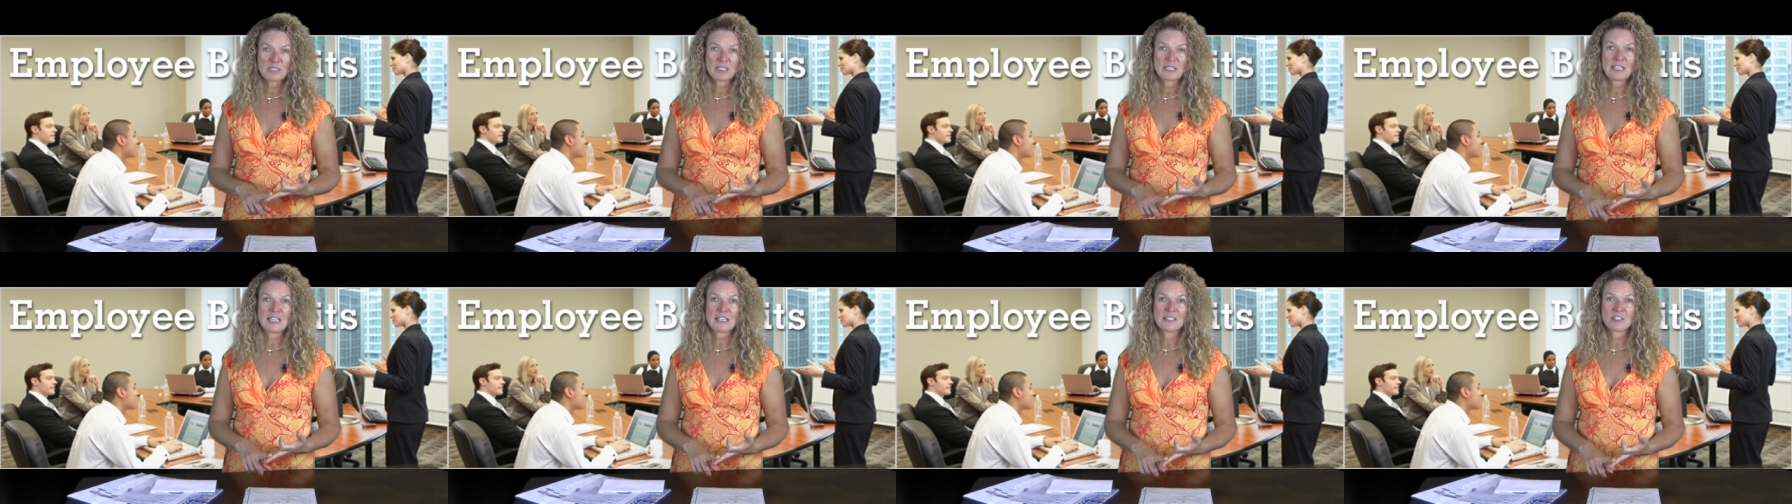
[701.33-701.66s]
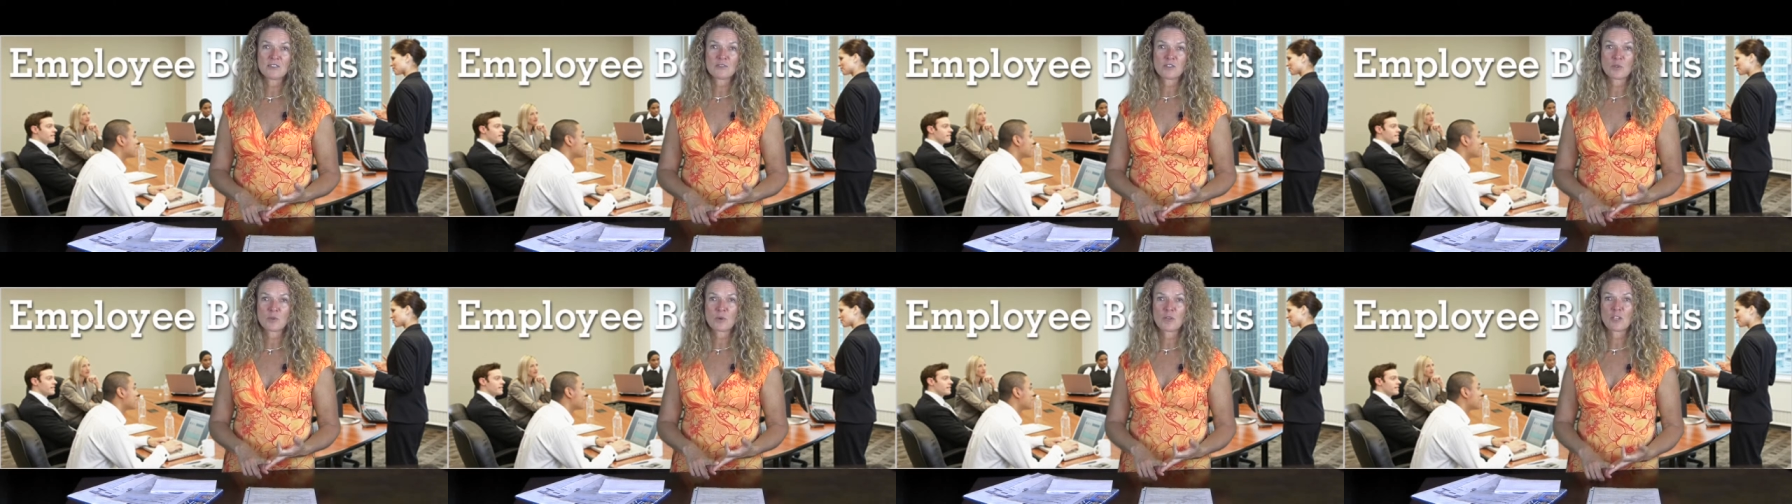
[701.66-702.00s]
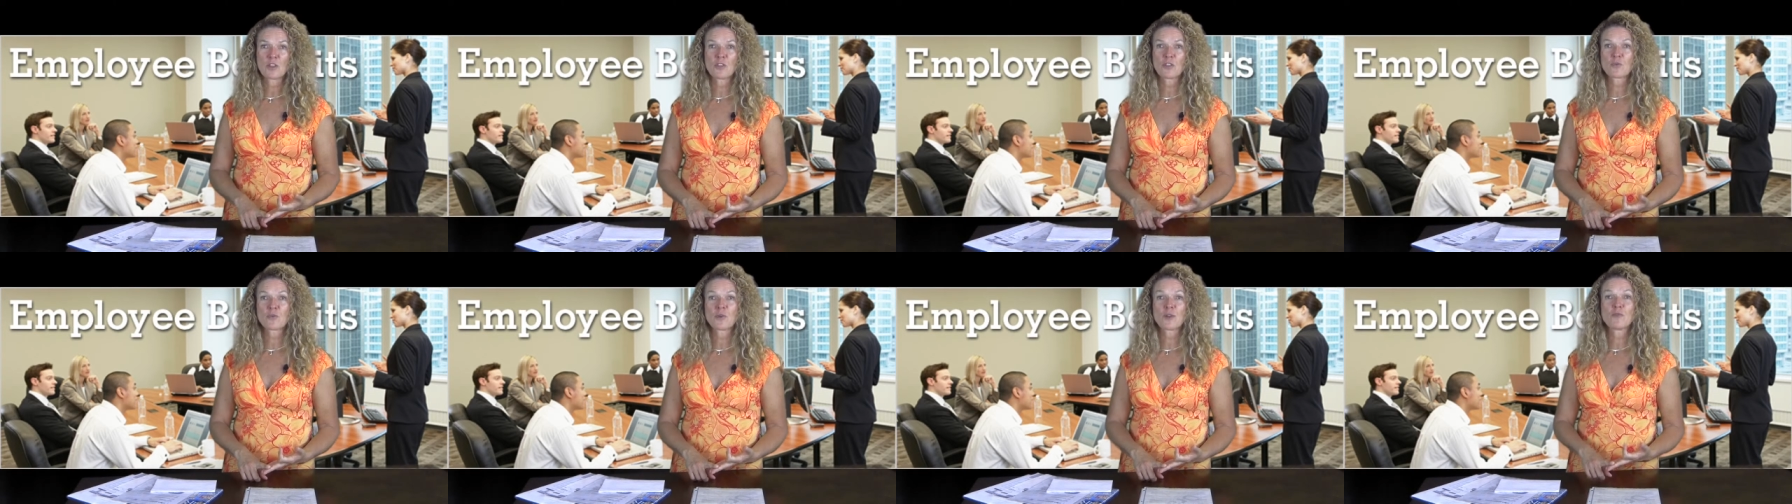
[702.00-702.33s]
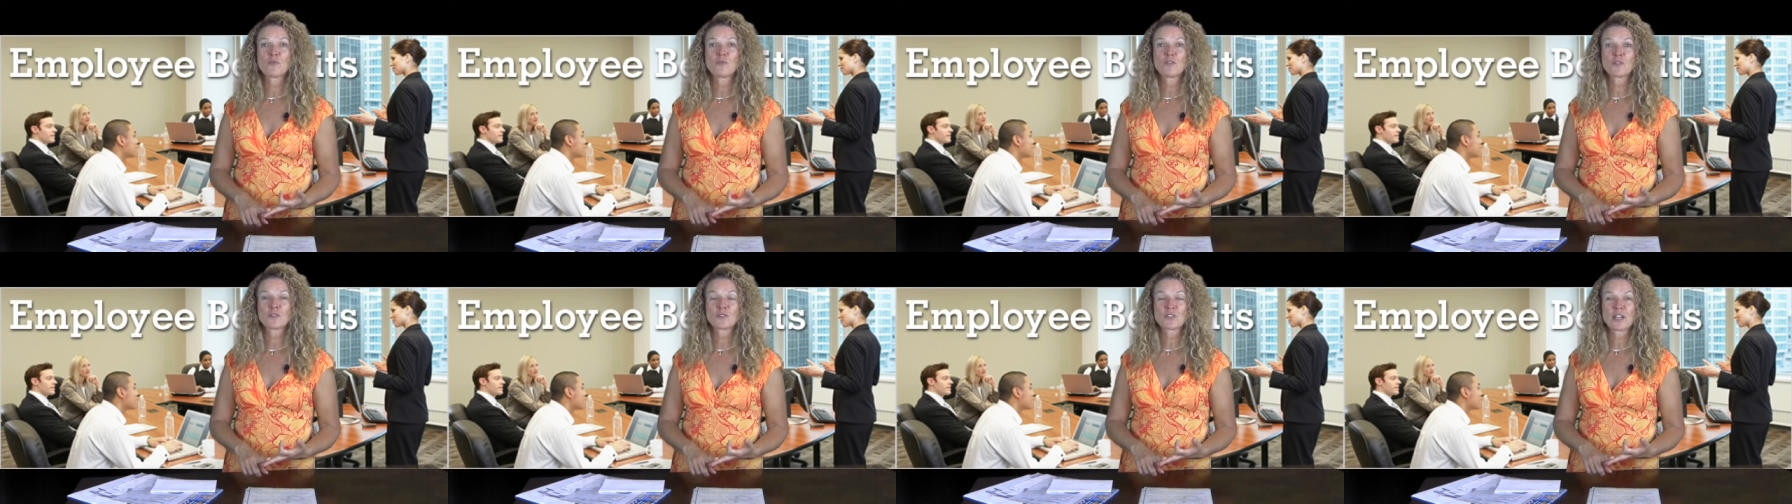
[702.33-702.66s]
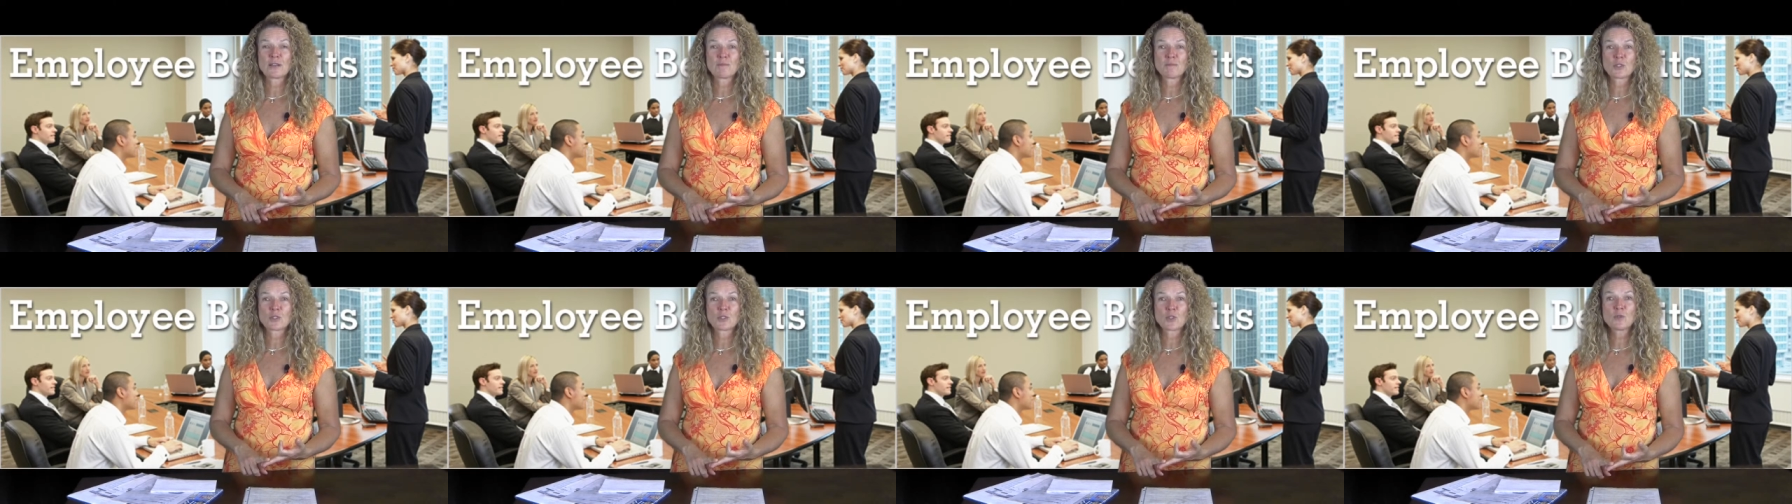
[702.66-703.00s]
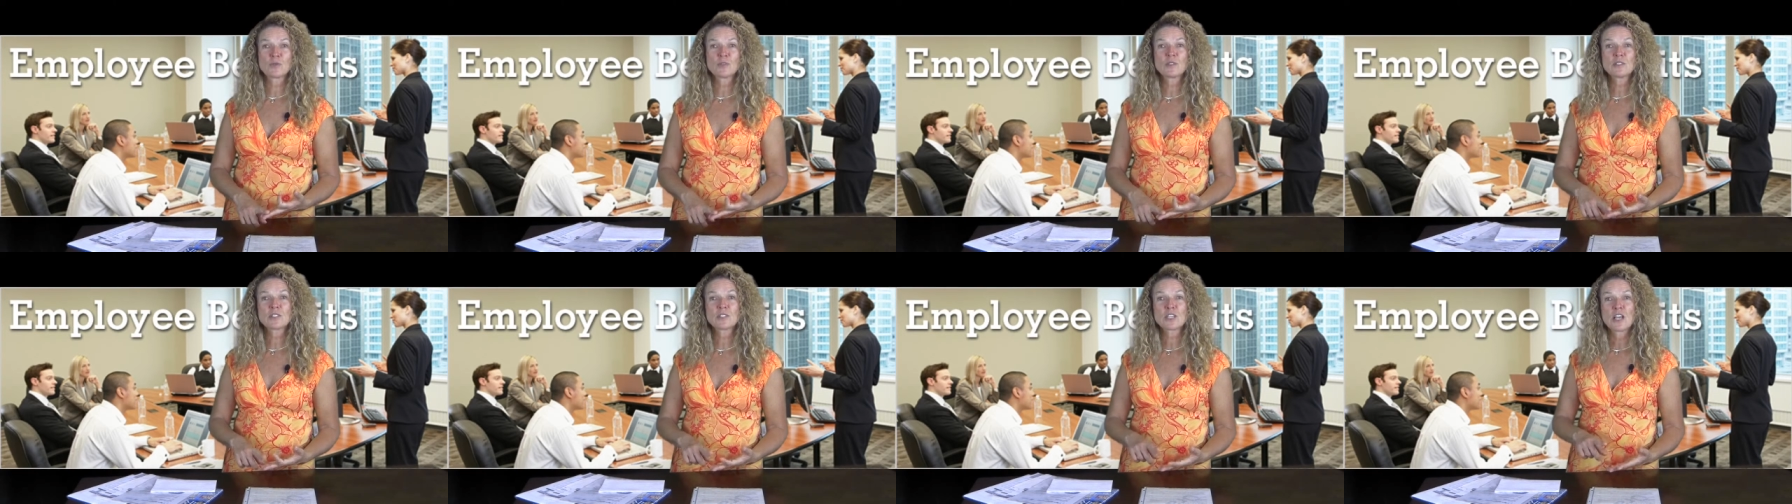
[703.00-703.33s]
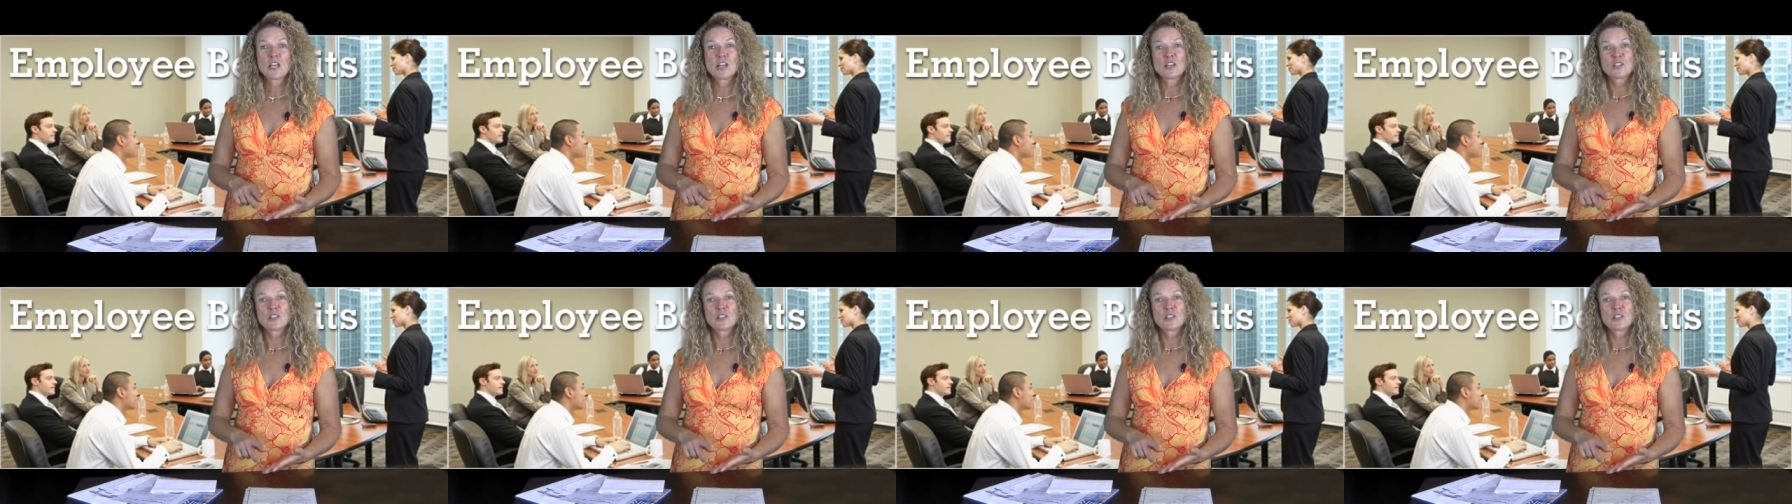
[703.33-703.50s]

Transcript: to the age of 23, full-time students,